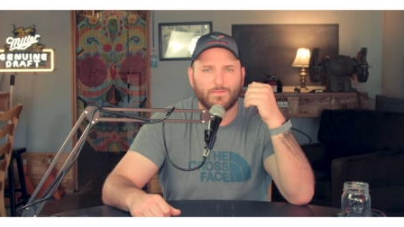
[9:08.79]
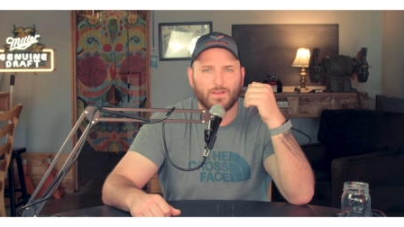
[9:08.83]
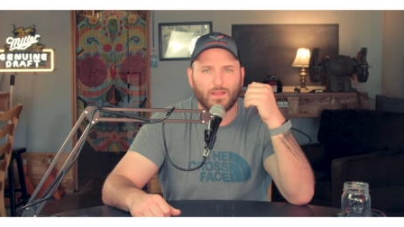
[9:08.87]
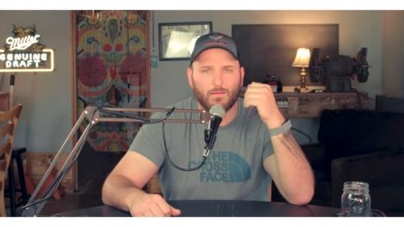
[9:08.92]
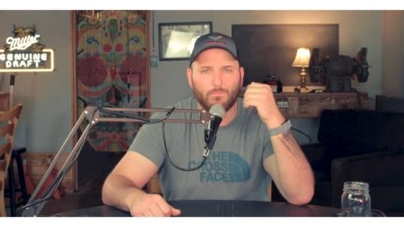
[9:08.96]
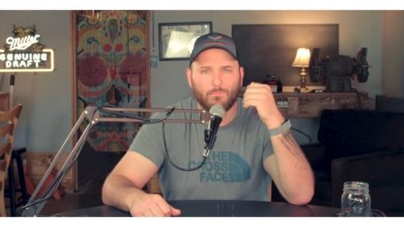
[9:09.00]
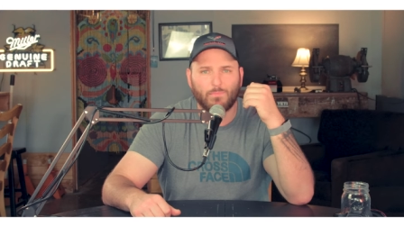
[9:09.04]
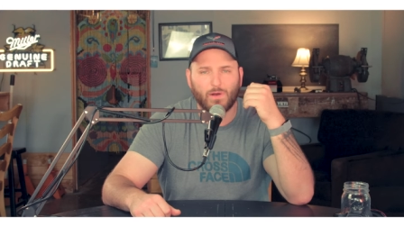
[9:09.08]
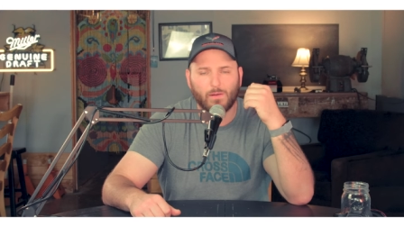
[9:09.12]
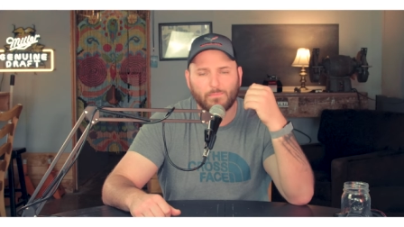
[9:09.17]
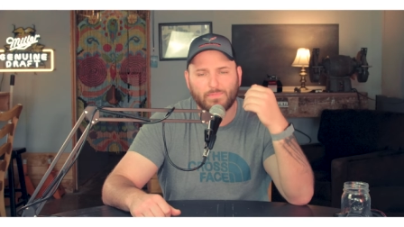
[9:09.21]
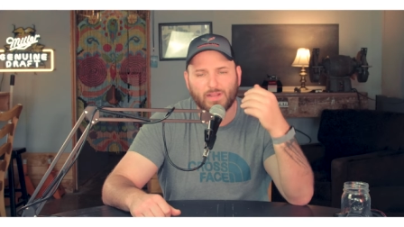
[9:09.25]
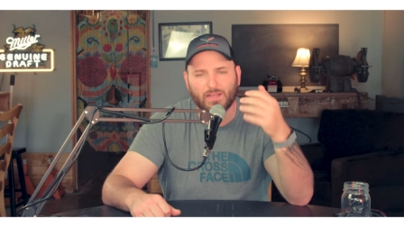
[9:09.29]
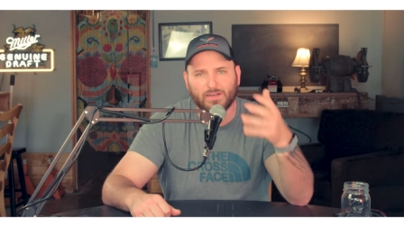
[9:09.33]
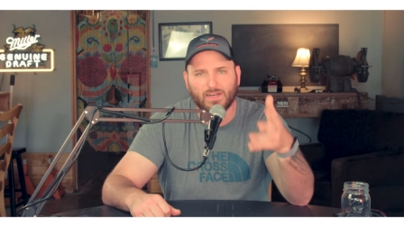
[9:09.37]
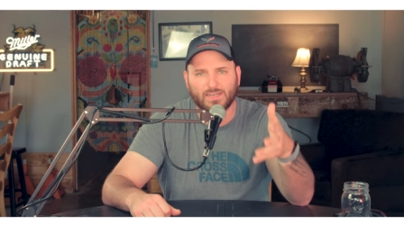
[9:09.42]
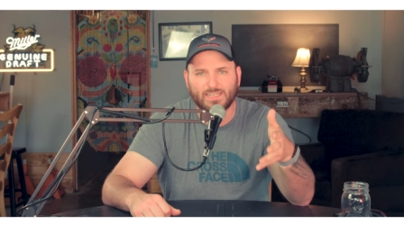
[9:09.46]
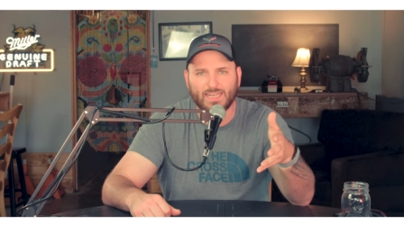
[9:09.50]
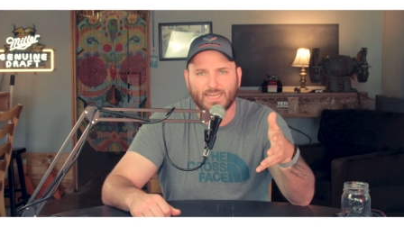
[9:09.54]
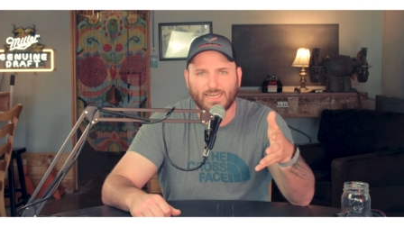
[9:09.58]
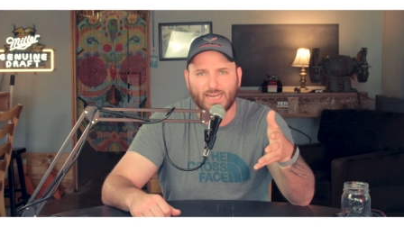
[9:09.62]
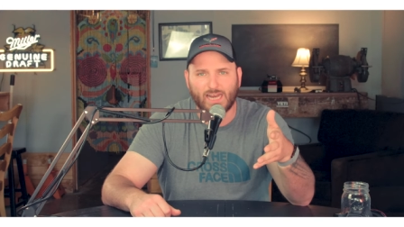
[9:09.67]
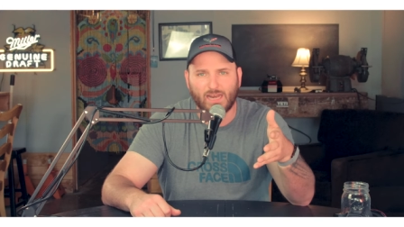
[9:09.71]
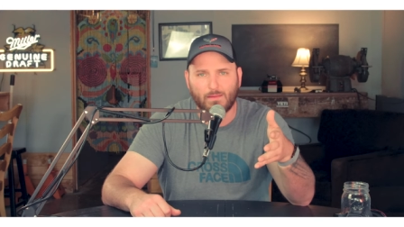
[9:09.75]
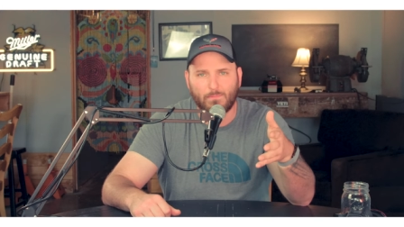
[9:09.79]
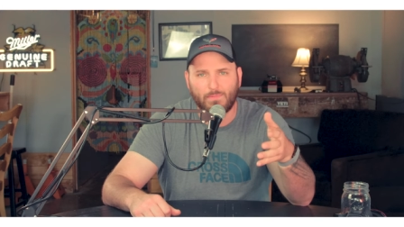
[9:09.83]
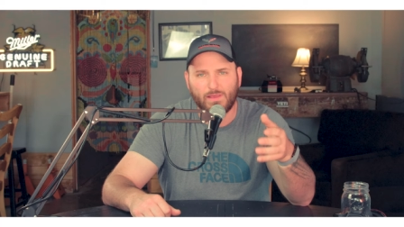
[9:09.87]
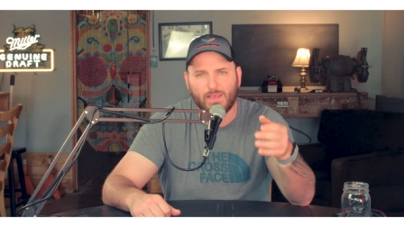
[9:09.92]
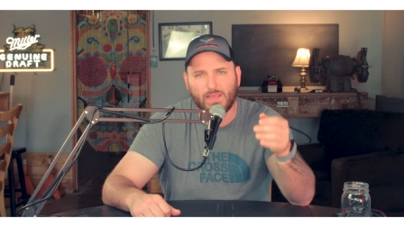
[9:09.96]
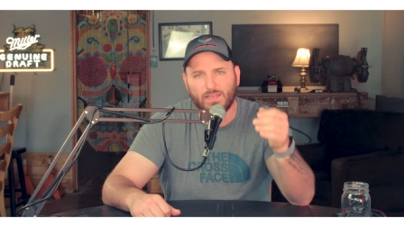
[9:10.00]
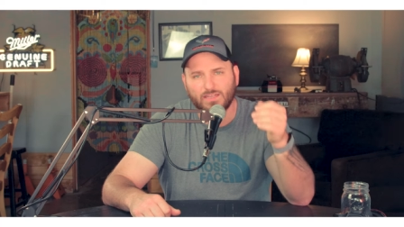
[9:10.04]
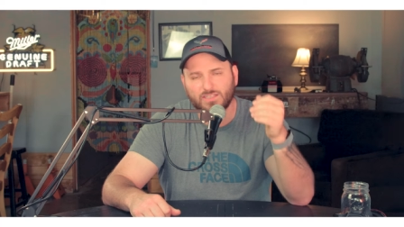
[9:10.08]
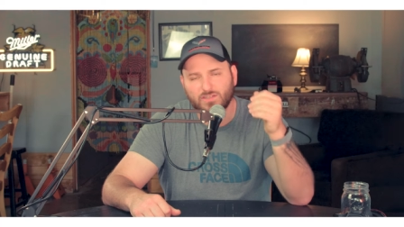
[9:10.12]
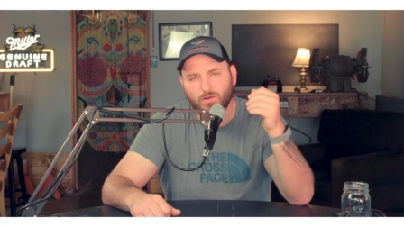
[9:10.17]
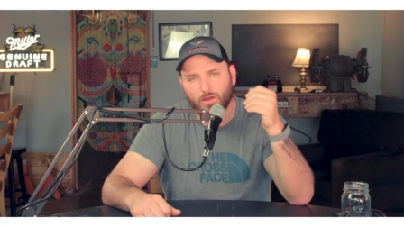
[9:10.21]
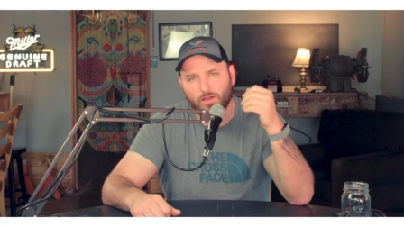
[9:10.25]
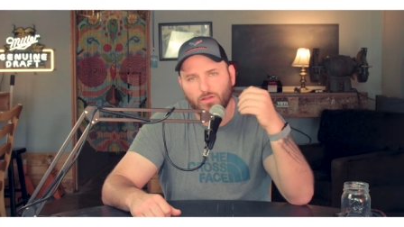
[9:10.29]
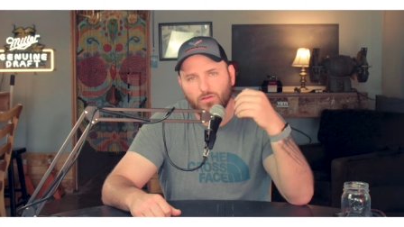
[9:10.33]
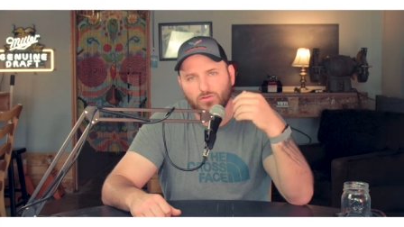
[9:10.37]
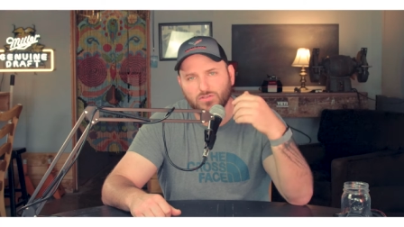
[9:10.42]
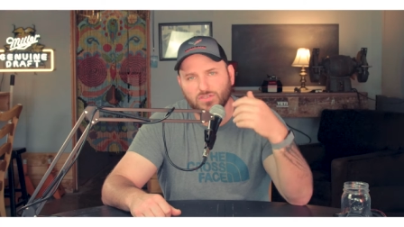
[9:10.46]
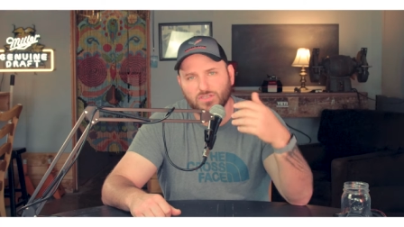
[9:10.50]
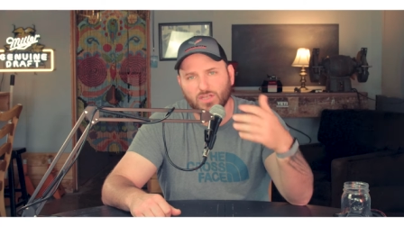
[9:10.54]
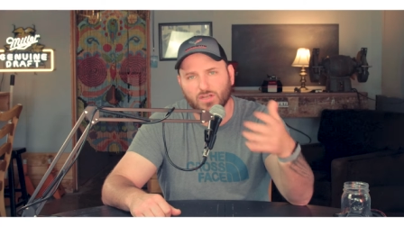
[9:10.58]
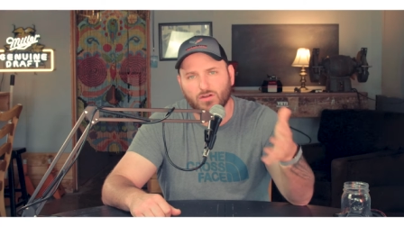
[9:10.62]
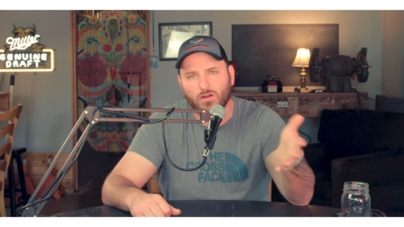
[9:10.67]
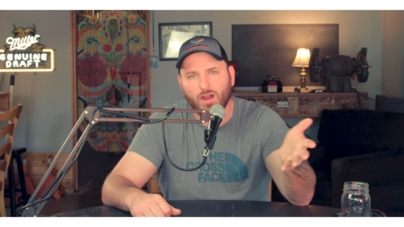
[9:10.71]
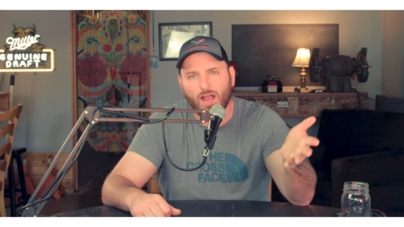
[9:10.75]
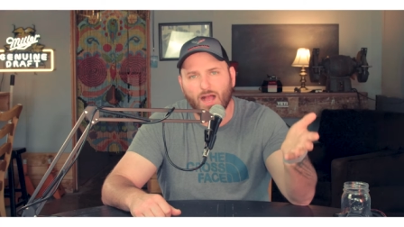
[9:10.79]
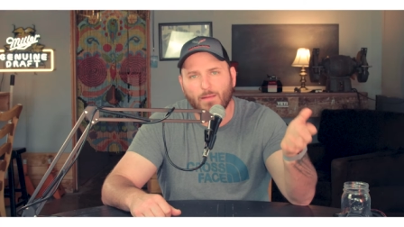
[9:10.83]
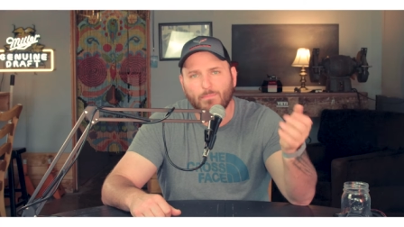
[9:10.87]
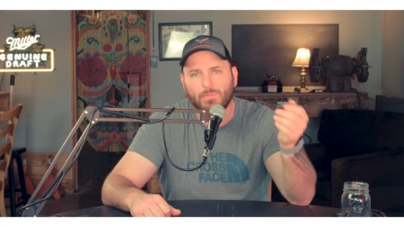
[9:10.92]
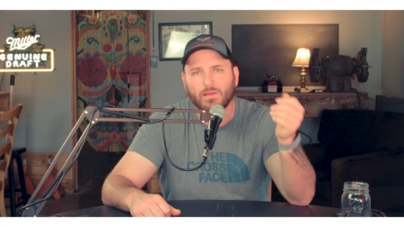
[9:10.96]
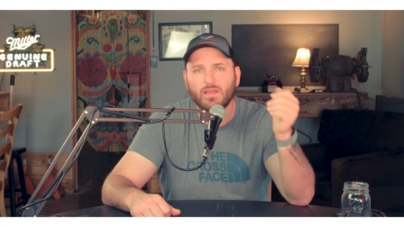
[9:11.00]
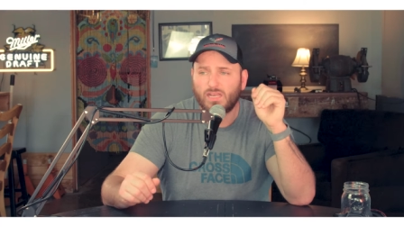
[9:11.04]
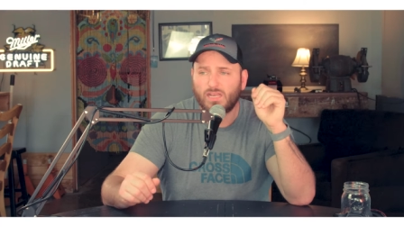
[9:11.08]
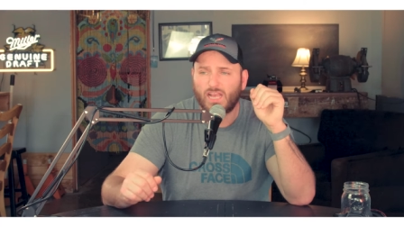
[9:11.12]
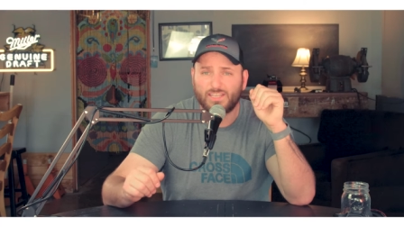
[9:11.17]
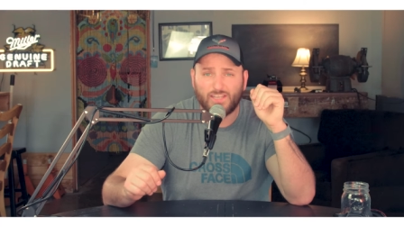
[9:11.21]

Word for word: to bump down to 1080p so I lose the crop.